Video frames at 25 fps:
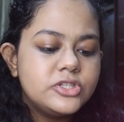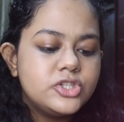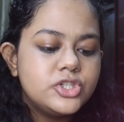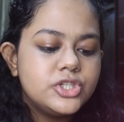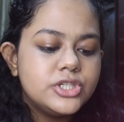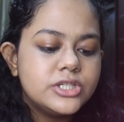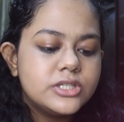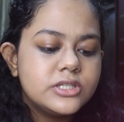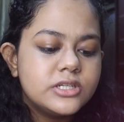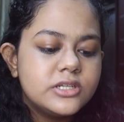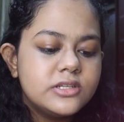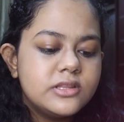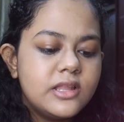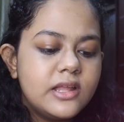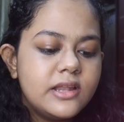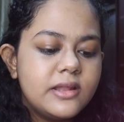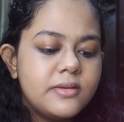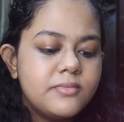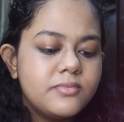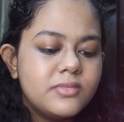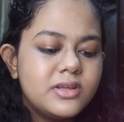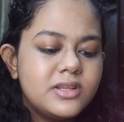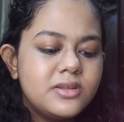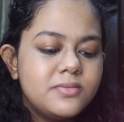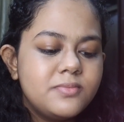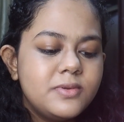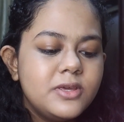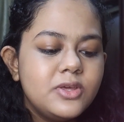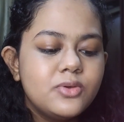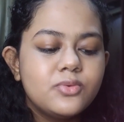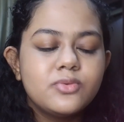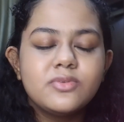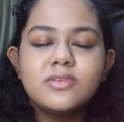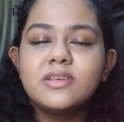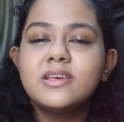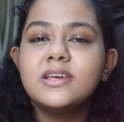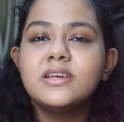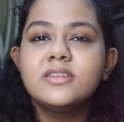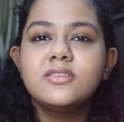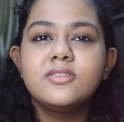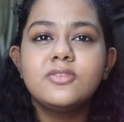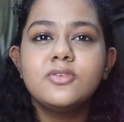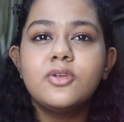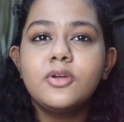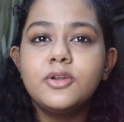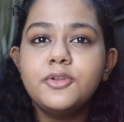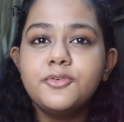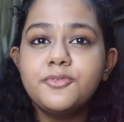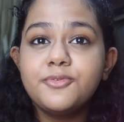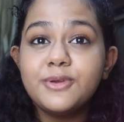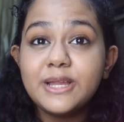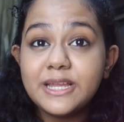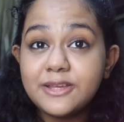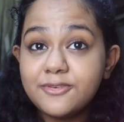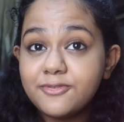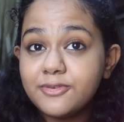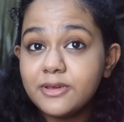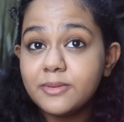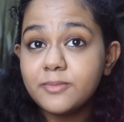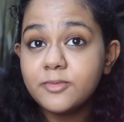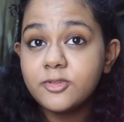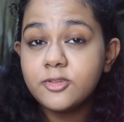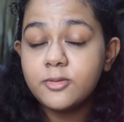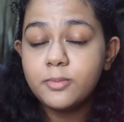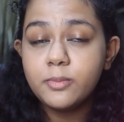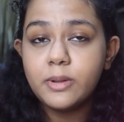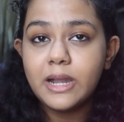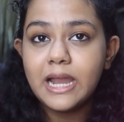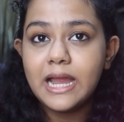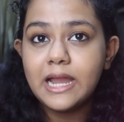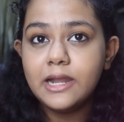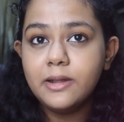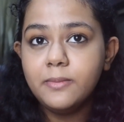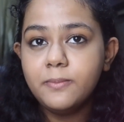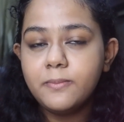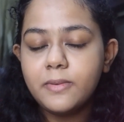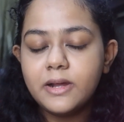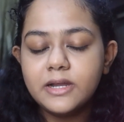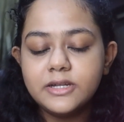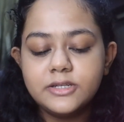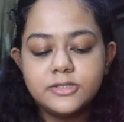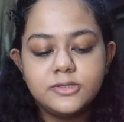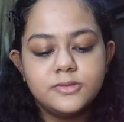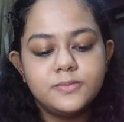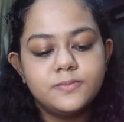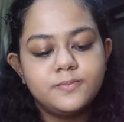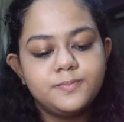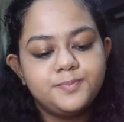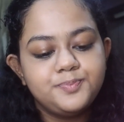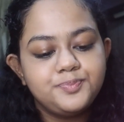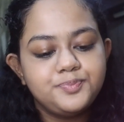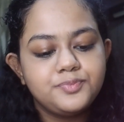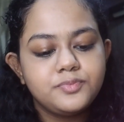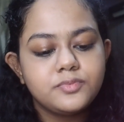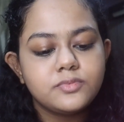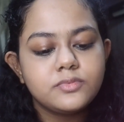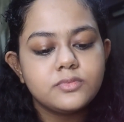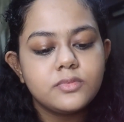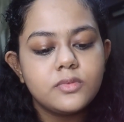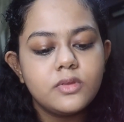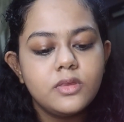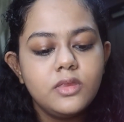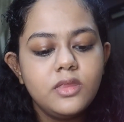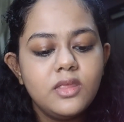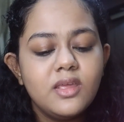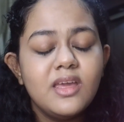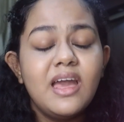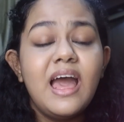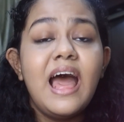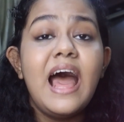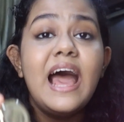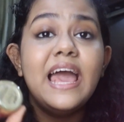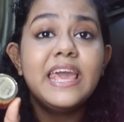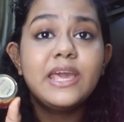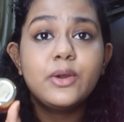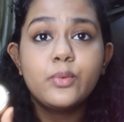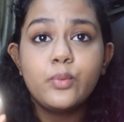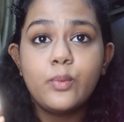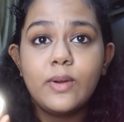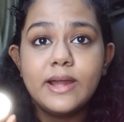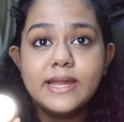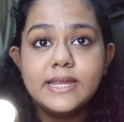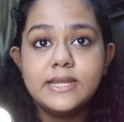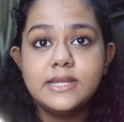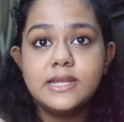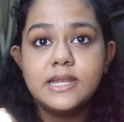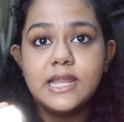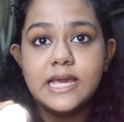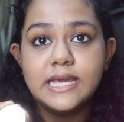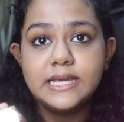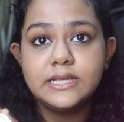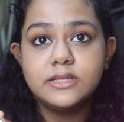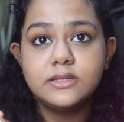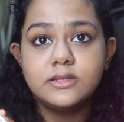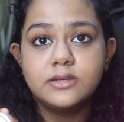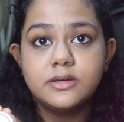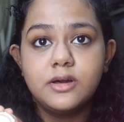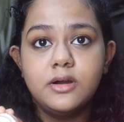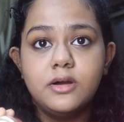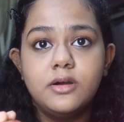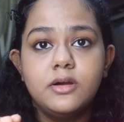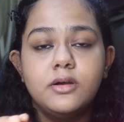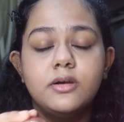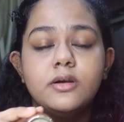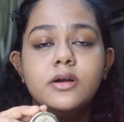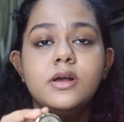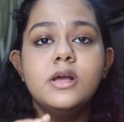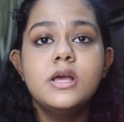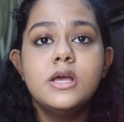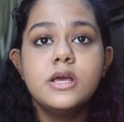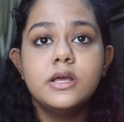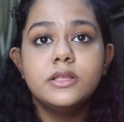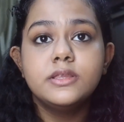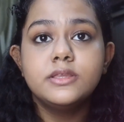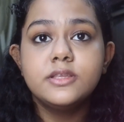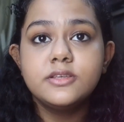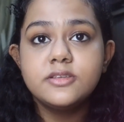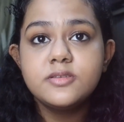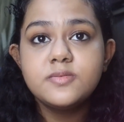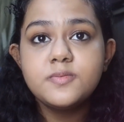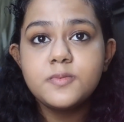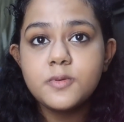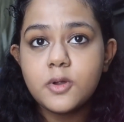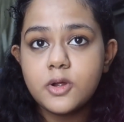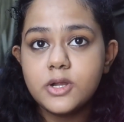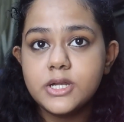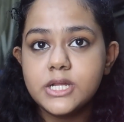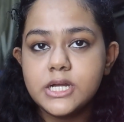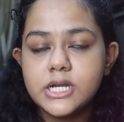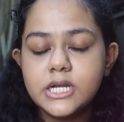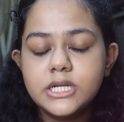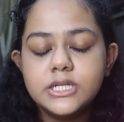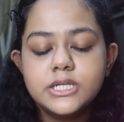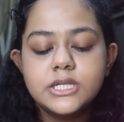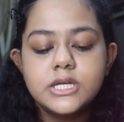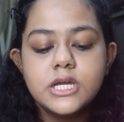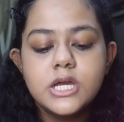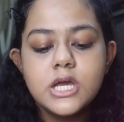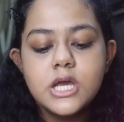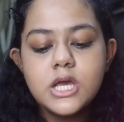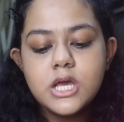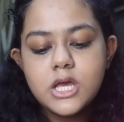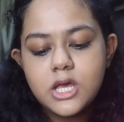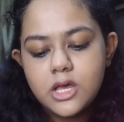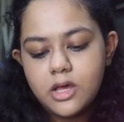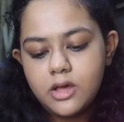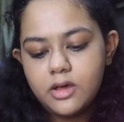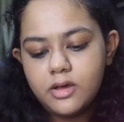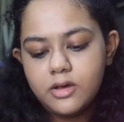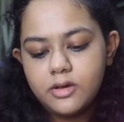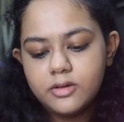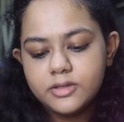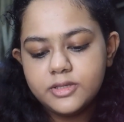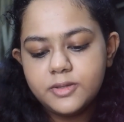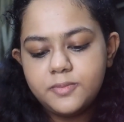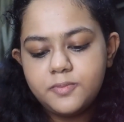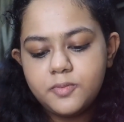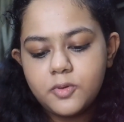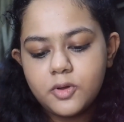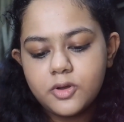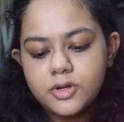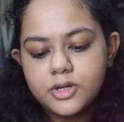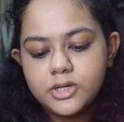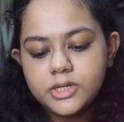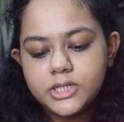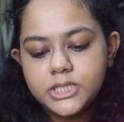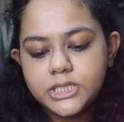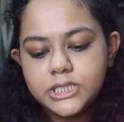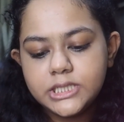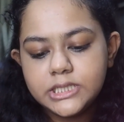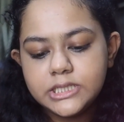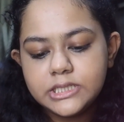and cheek tint that I'm gonna be using, it's not a very famous brand, but I quite like this product. The product